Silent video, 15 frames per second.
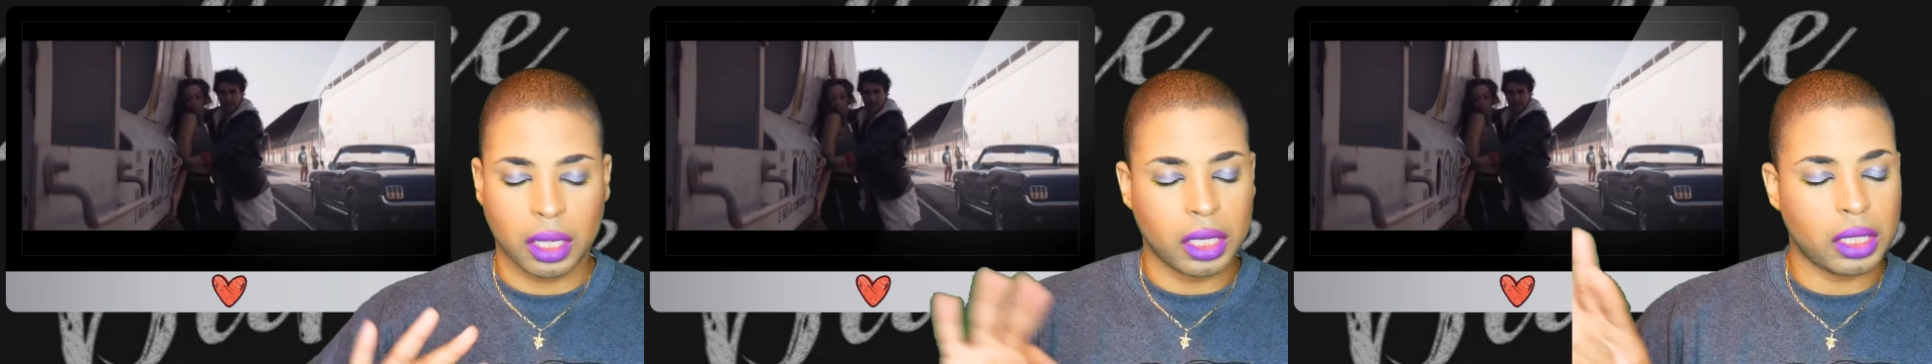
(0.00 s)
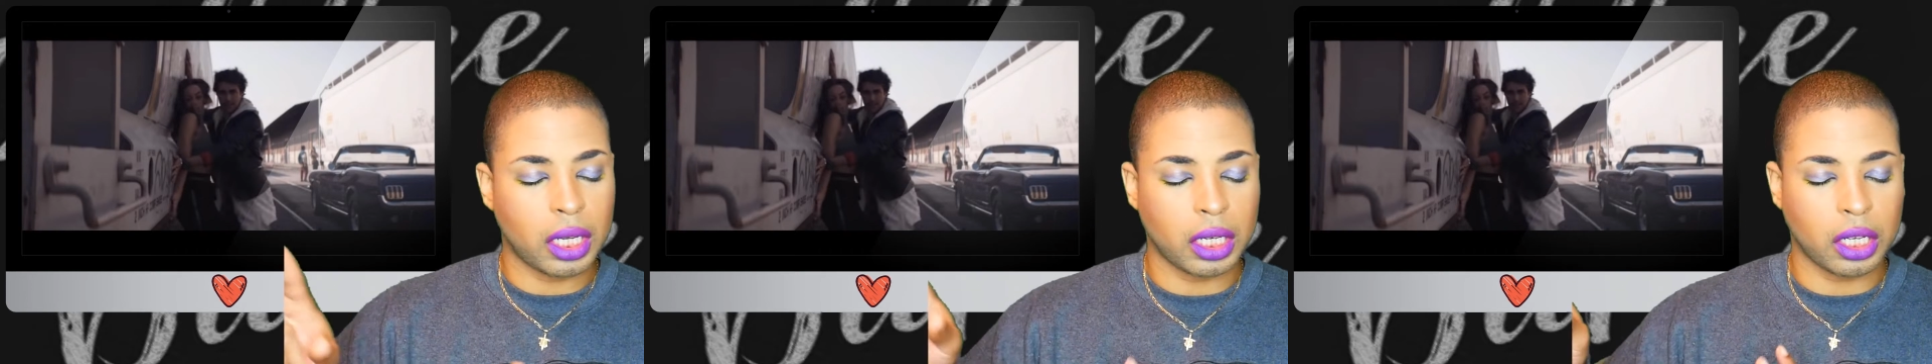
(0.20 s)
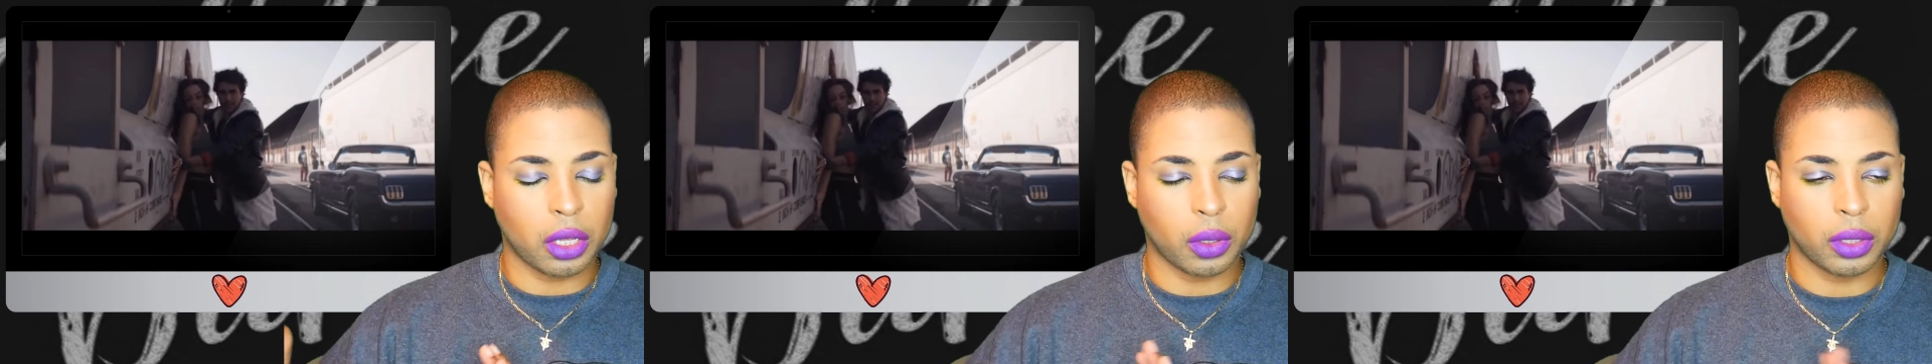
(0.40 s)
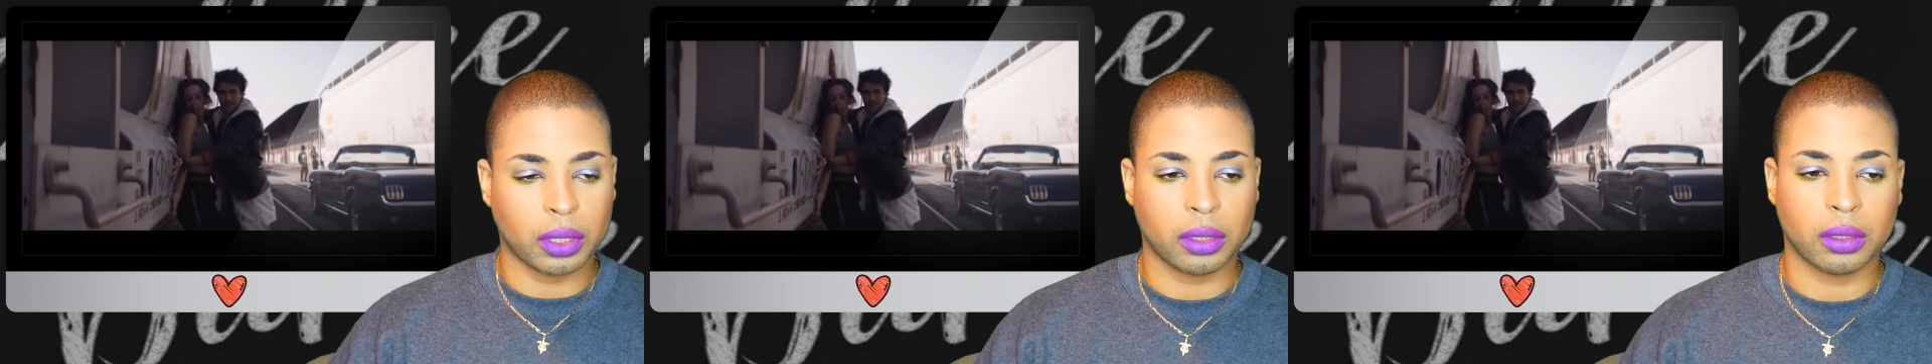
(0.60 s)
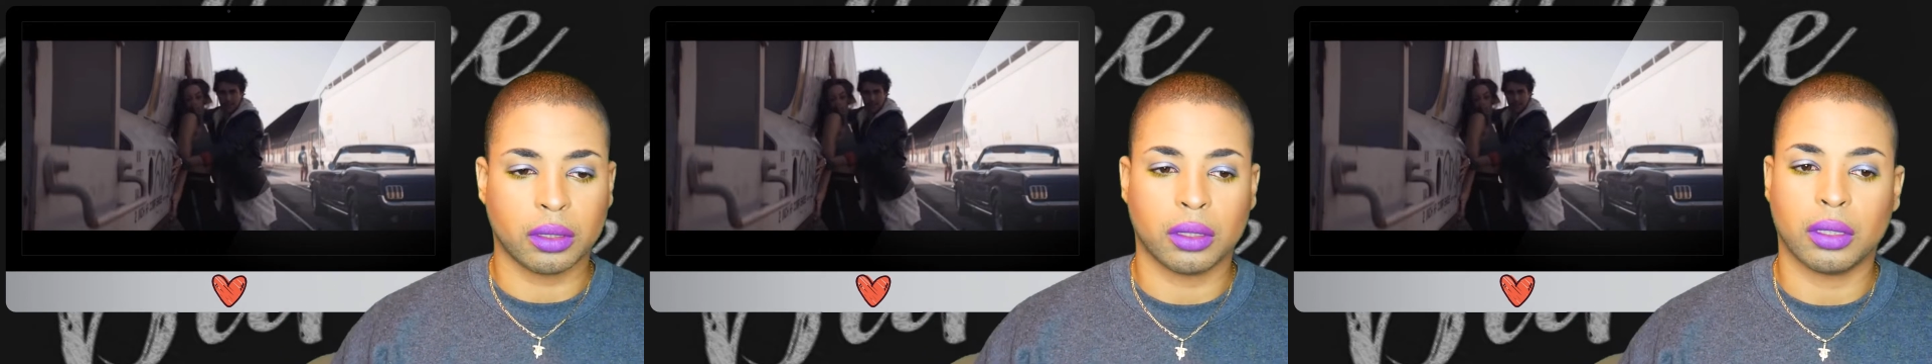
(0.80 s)
Continue.
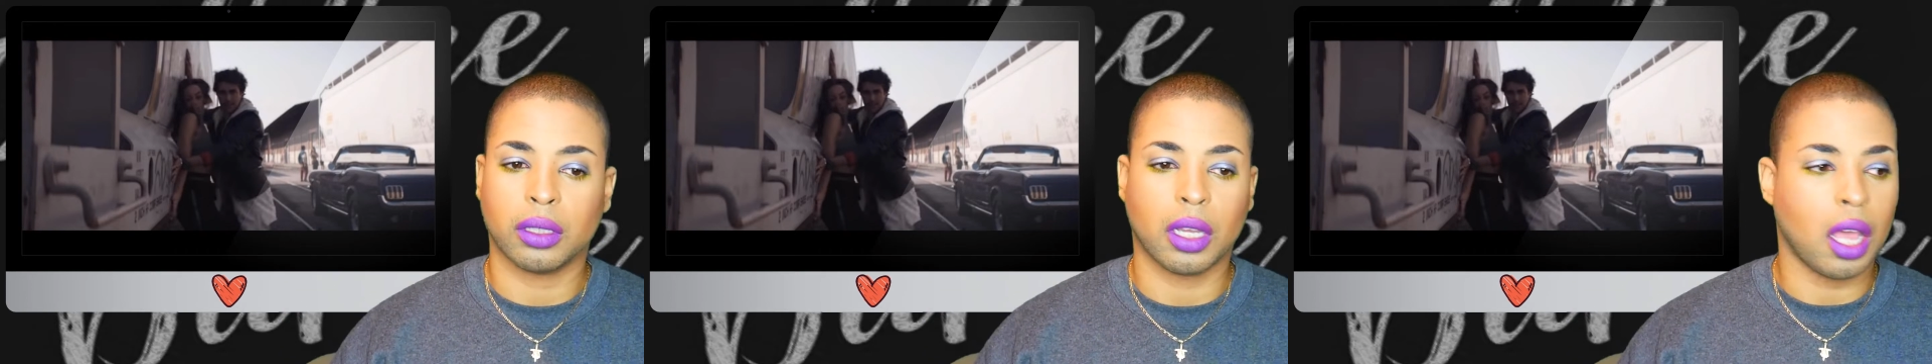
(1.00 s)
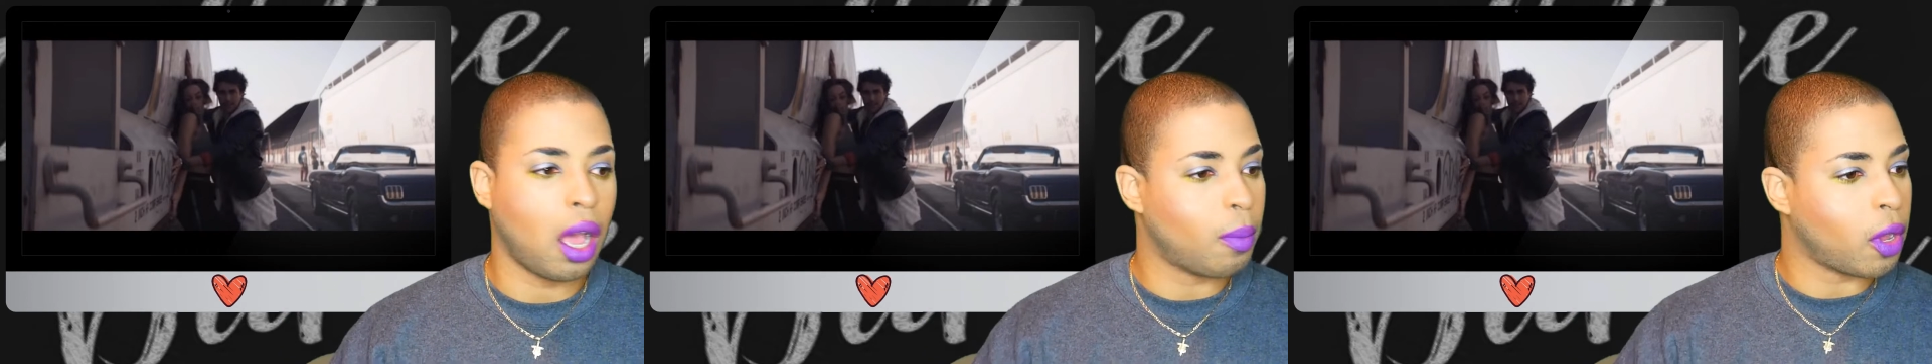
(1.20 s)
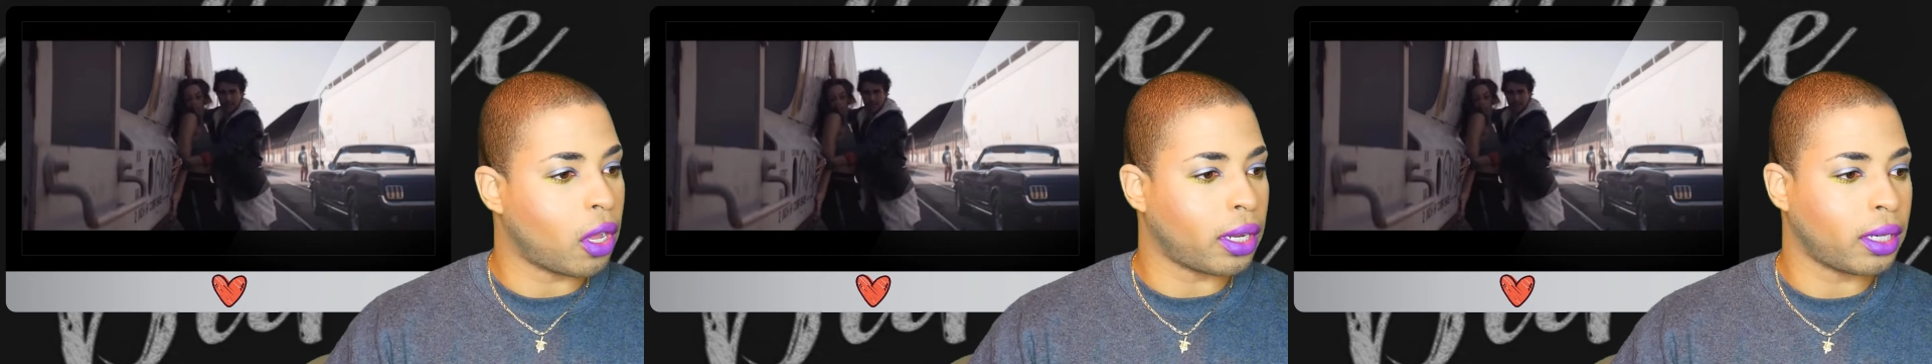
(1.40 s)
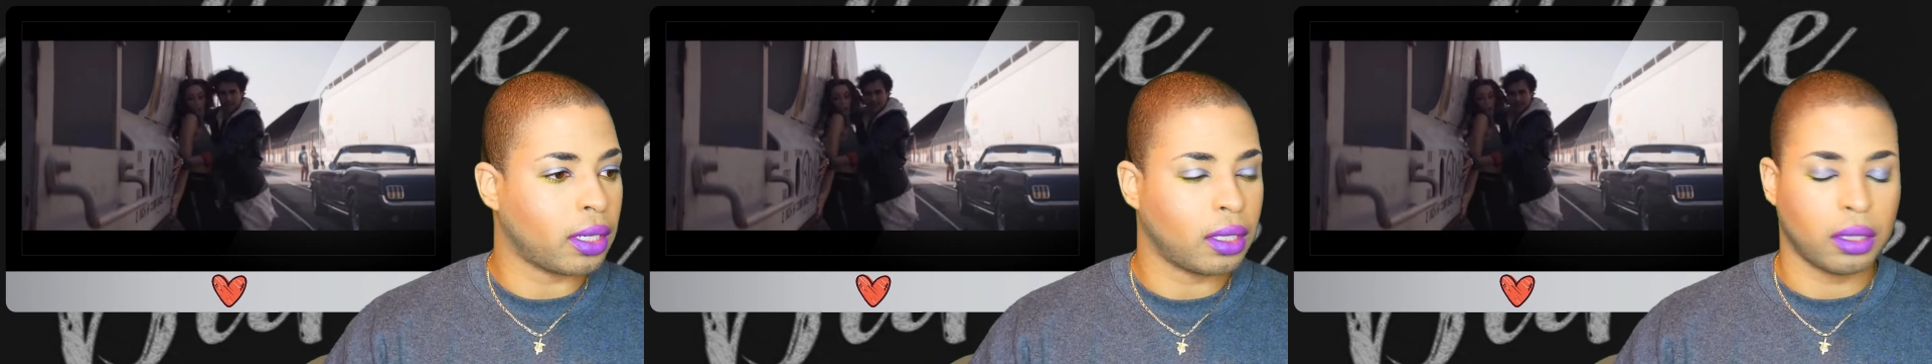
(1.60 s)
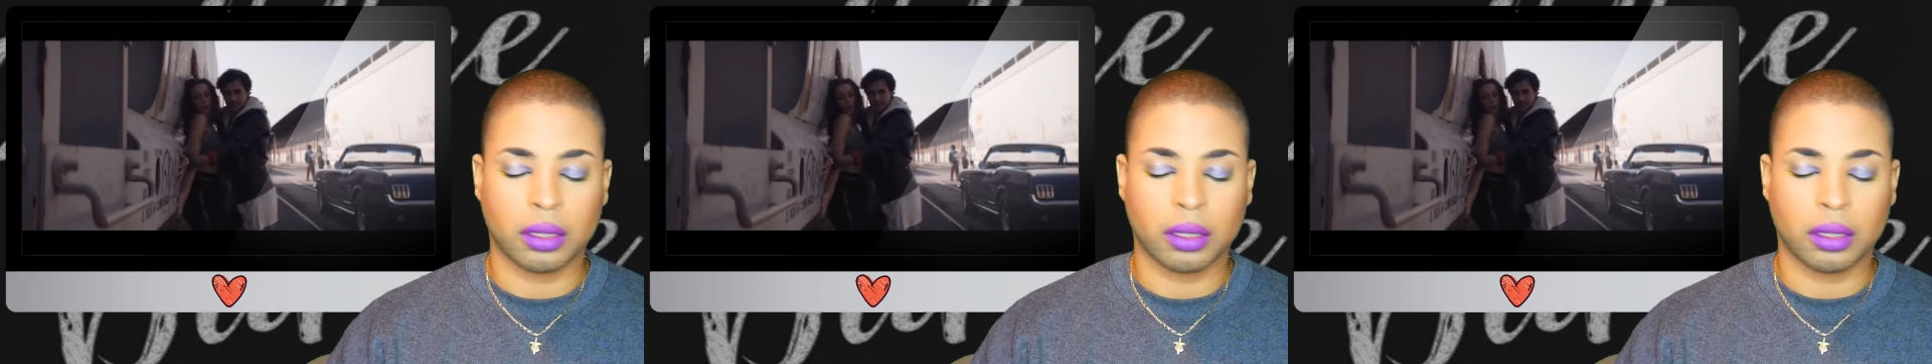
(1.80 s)
Come on.